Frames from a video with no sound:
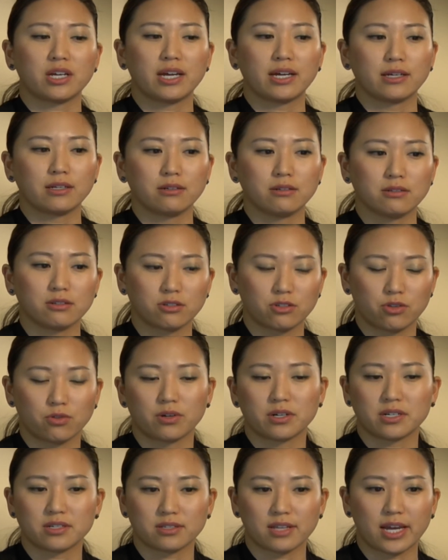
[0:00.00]
and through
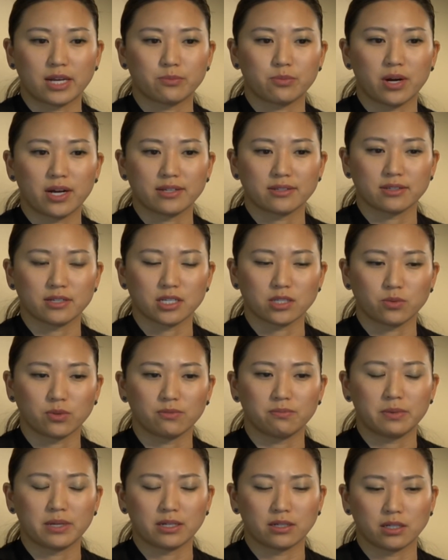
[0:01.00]
our design process,
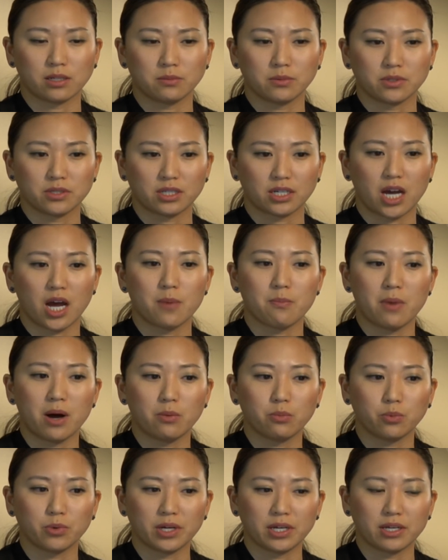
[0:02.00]
we've been able to come
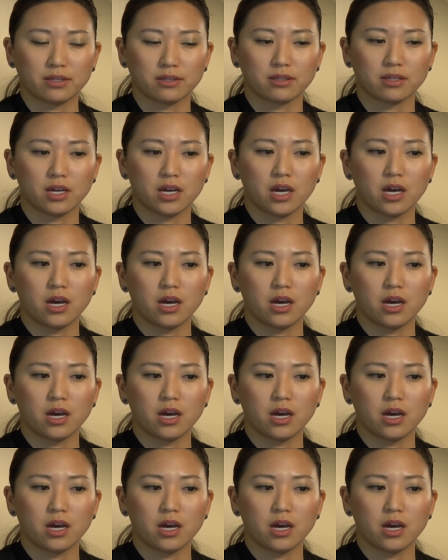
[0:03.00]
up with